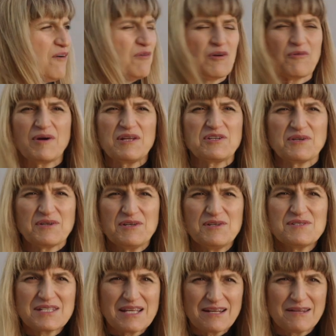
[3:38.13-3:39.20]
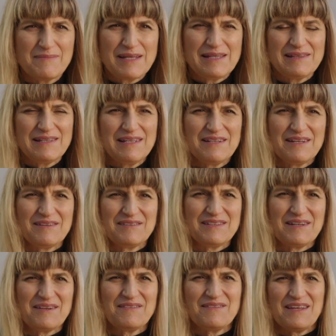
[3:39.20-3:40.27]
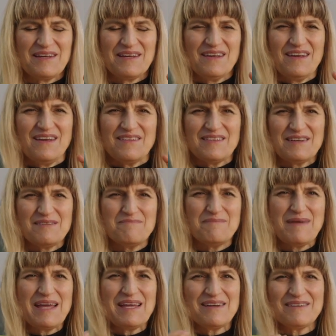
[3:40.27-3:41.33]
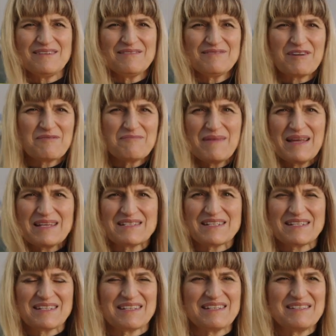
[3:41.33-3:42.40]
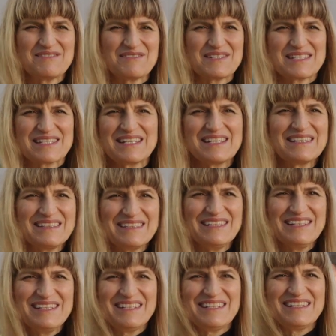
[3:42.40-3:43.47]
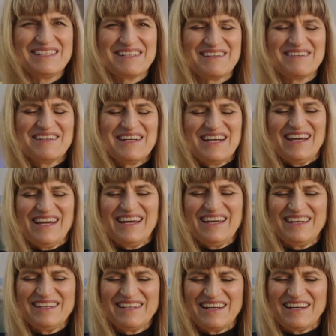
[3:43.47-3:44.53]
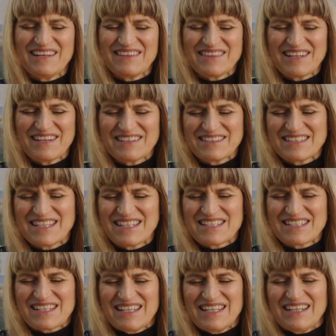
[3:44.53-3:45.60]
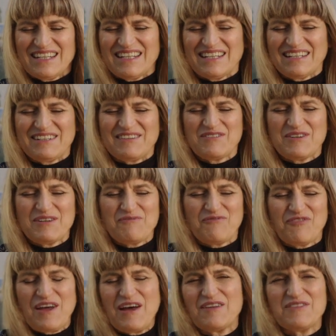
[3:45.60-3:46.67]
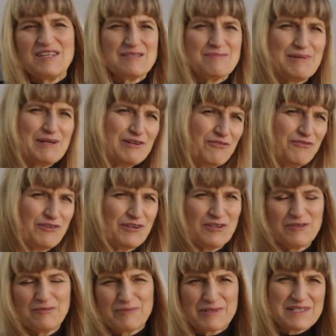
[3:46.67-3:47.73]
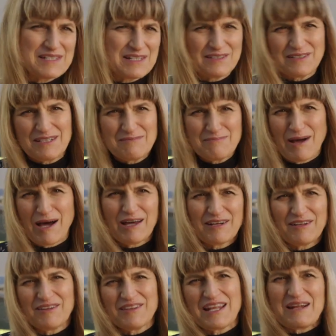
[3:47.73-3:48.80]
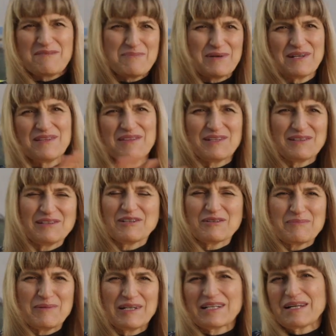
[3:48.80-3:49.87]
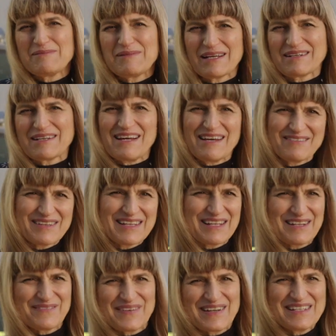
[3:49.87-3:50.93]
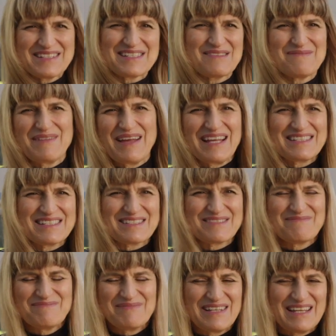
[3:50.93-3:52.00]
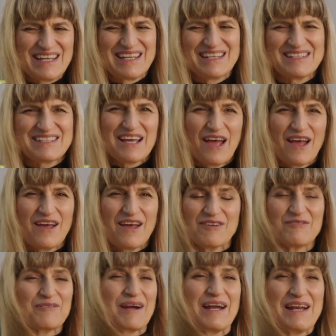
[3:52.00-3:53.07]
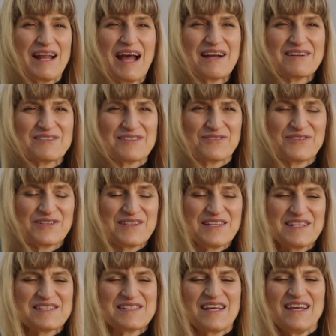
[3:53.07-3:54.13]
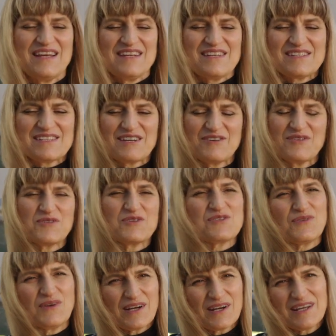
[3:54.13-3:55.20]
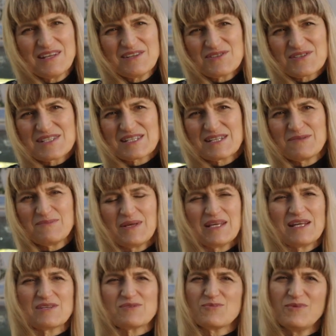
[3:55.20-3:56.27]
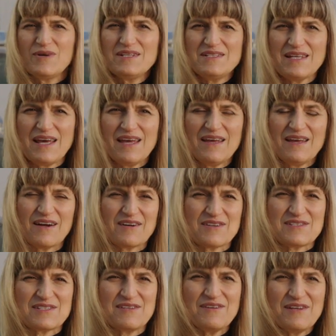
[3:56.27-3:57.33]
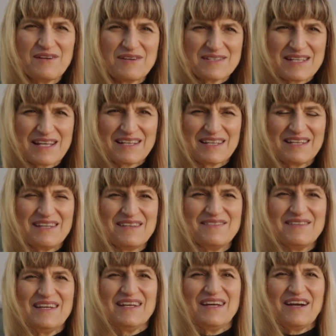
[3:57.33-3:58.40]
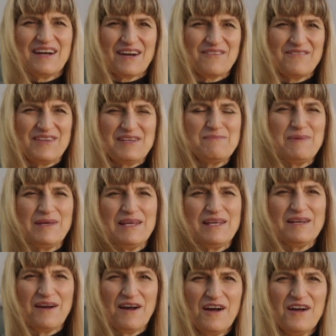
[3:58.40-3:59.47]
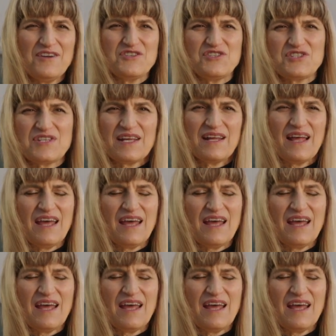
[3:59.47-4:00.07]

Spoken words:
We were wondering who's going to be Lino, the male, romantic, interesting lead, And I thought that we found this beautiful Brazilian model that I put in the lookbook. I'm like, God, we got to find some handsome and great actor for this. So it was very interesting because one day our studio executive, our VP, Anj, said,